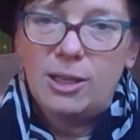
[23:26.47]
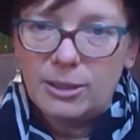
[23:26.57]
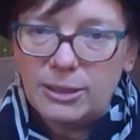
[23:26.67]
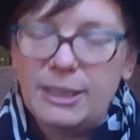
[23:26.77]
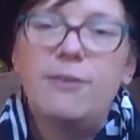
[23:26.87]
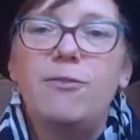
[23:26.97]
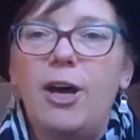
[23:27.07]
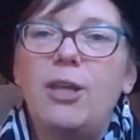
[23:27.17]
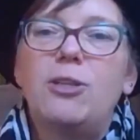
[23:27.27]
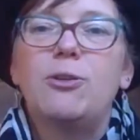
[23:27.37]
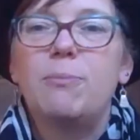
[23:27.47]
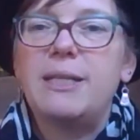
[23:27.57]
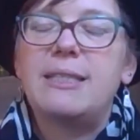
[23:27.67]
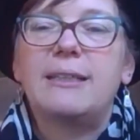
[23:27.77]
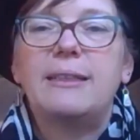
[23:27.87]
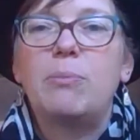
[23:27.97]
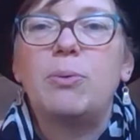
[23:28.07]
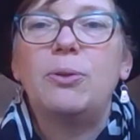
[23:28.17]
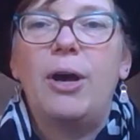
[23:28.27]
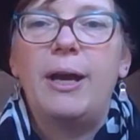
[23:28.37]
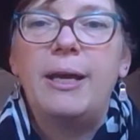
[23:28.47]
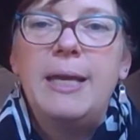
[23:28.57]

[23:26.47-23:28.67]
live under basic labor law.